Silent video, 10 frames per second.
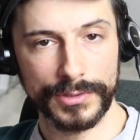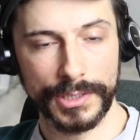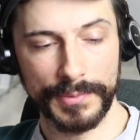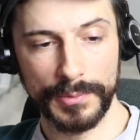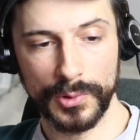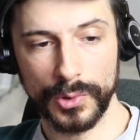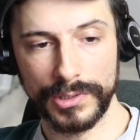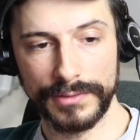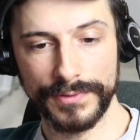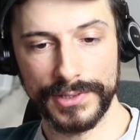Some people
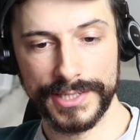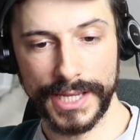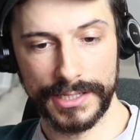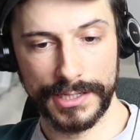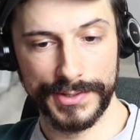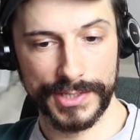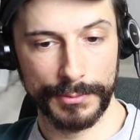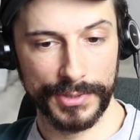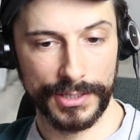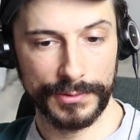call it falsetto,
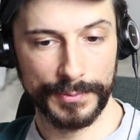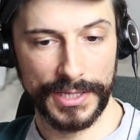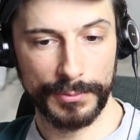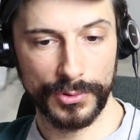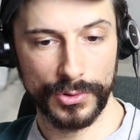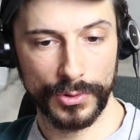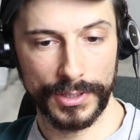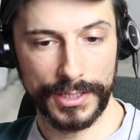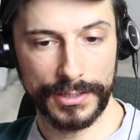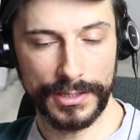some people
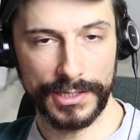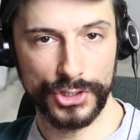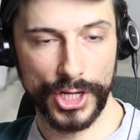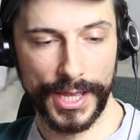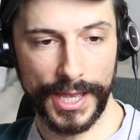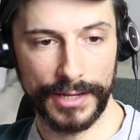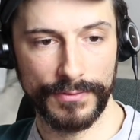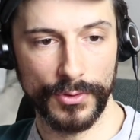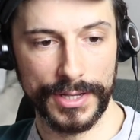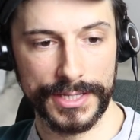call it legit head
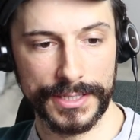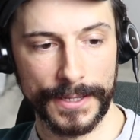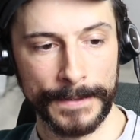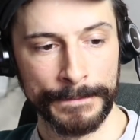voice.